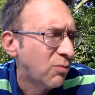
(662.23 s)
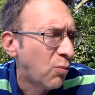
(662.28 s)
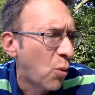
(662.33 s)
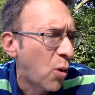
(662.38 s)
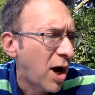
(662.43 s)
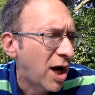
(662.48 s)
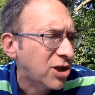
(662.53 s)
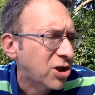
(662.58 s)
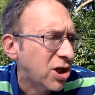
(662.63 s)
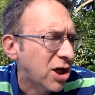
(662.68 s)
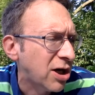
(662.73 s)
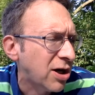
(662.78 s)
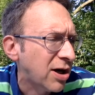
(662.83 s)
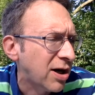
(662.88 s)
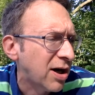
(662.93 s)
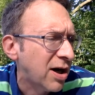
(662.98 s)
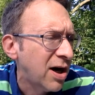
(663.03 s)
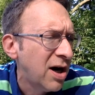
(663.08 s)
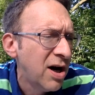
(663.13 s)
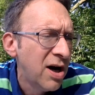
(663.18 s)
him watching her.
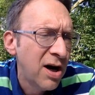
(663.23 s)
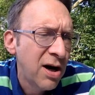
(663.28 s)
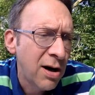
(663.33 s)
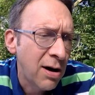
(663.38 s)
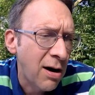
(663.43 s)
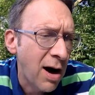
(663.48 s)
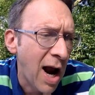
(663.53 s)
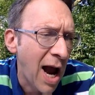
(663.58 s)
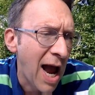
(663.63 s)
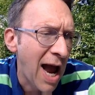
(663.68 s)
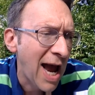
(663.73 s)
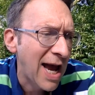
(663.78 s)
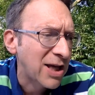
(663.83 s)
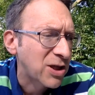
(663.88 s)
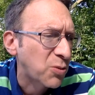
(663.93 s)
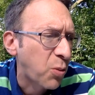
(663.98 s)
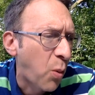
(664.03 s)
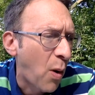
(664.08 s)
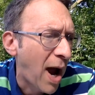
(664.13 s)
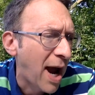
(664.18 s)
Her
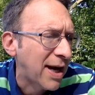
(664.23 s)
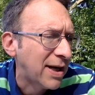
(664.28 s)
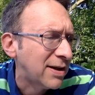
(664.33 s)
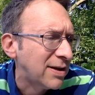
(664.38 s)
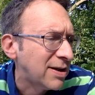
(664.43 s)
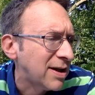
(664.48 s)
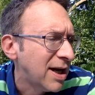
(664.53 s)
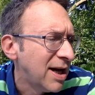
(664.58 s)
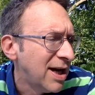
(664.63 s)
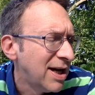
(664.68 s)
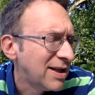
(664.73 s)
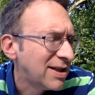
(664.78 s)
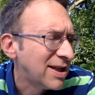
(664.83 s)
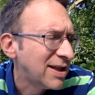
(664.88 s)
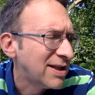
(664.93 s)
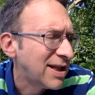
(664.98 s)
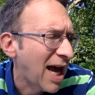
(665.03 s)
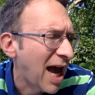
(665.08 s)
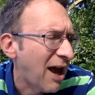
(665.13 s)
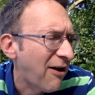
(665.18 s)
eyes widened.
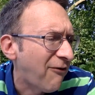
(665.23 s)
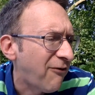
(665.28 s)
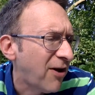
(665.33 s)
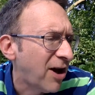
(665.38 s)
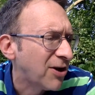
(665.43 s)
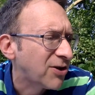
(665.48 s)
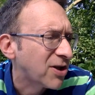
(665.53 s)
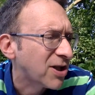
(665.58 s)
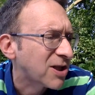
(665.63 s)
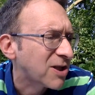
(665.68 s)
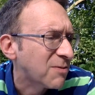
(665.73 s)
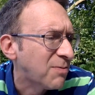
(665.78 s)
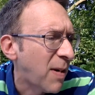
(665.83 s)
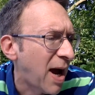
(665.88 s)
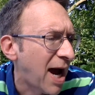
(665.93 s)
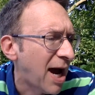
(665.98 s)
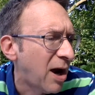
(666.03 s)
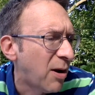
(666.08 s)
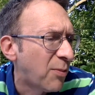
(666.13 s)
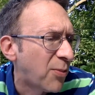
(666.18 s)
Tendai felt a
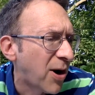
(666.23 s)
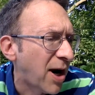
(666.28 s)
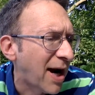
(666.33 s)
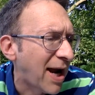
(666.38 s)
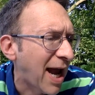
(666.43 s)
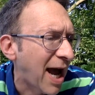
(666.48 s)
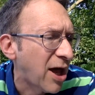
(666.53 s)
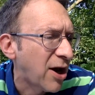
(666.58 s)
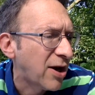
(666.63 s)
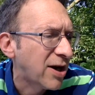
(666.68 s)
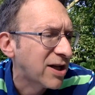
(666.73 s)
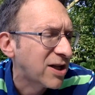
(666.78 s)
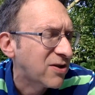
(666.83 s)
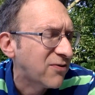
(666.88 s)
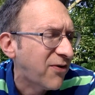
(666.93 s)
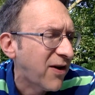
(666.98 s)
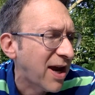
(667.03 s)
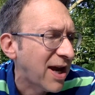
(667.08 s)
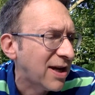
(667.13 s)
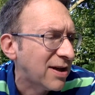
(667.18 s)
smile break out on his
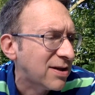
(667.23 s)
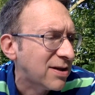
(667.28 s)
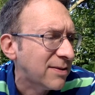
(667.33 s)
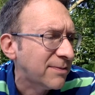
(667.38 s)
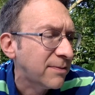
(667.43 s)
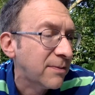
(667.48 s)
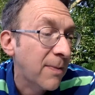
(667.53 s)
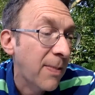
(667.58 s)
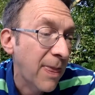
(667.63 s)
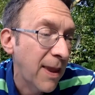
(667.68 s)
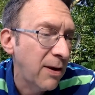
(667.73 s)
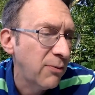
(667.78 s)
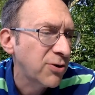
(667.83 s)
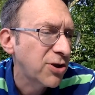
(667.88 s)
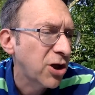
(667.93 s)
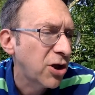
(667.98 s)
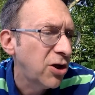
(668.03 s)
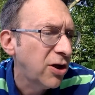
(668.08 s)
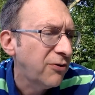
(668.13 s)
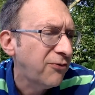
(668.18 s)
face. It
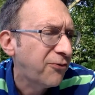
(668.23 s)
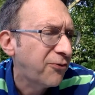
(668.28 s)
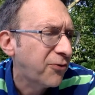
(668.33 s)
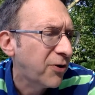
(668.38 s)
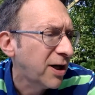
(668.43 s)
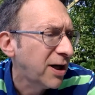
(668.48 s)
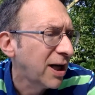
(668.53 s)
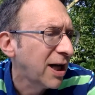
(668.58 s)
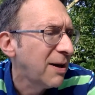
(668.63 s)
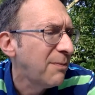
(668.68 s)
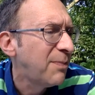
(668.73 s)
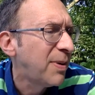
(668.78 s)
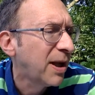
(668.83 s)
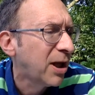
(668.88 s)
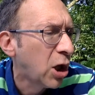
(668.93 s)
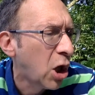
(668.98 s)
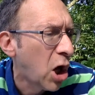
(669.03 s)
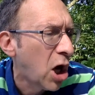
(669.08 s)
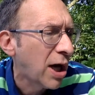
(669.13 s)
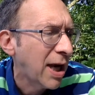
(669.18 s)
was a good, friendly,
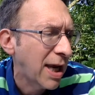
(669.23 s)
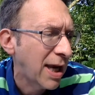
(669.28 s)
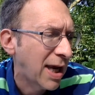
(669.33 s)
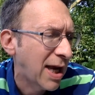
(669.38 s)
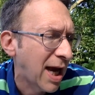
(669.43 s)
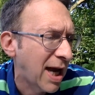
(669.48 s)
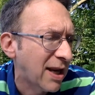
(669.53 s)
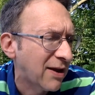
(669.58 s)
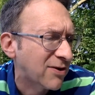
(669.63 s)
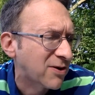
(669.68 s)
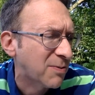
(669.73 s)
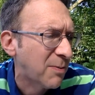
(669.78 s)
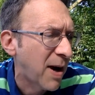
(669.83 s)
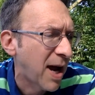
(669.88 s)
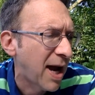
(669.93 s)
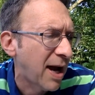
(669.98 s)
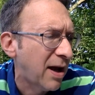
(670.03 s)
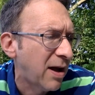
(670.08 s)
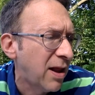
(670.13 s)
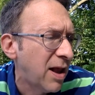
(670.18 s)
belonging kind of
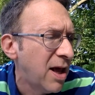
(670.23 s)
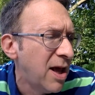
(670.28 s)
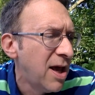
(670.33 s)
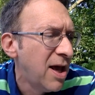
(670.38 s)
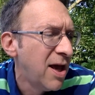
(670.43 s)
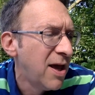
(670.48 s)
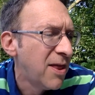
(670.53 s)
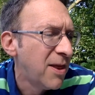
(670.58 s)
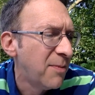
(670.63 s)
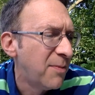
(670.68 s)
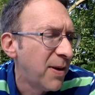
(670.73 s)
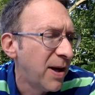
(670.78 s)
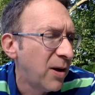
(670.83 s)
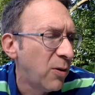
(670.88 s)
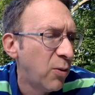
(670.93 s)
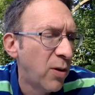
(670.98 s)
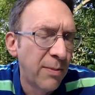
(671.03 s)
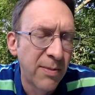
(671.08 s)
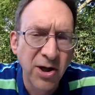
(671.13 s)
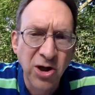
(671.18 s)
smile. The
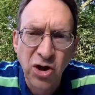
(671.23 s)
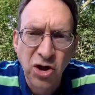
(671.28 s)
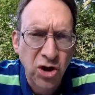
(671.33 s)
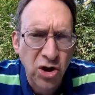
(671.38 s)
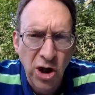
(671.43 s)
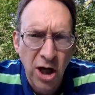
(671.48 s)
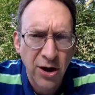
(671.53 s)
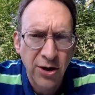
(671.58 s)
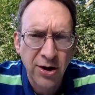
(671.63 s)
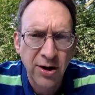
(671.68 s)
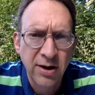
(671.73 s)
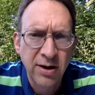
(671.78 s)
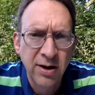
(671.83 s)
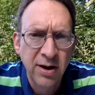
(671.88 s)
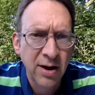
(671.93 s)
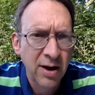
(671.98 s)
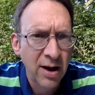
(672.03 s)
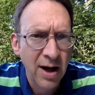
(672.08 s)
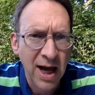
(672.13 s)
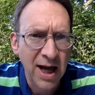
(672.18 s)
big woman shuddered
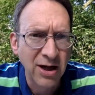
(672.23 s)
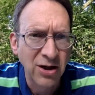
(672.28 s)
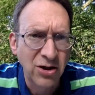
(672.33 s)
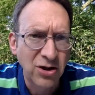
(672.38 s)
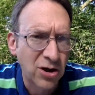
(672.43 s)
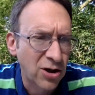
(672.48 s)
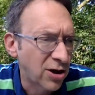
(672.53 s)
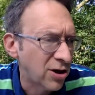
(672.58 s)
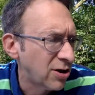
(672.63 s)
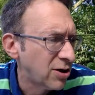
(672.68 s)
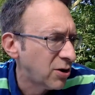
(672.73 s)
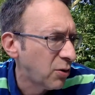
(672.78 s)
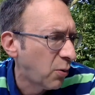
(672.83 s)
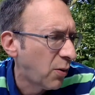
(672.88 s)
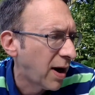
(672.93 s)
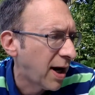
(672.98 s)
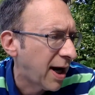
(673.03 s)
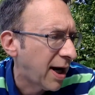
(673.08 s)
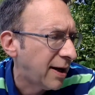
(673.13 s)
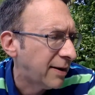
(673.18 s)
and turned
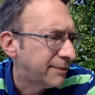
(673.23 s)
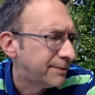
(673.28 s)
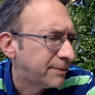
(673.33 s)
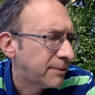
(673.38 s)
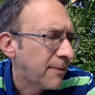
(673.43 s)
away.